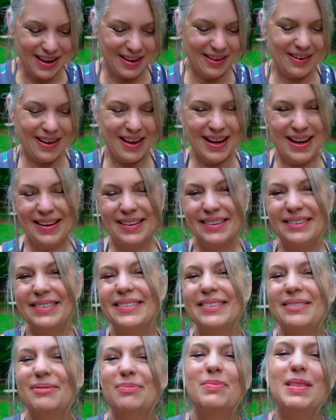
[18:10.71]
Okay,
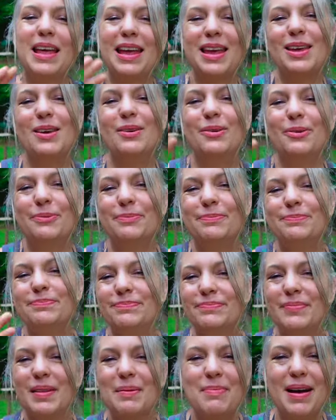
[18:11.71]
thank you.
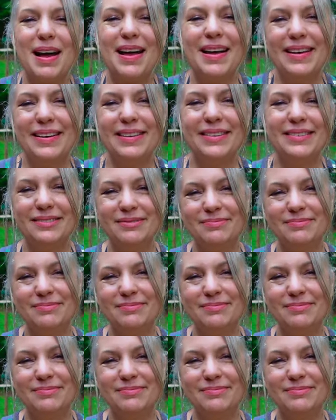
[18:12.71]
Bye.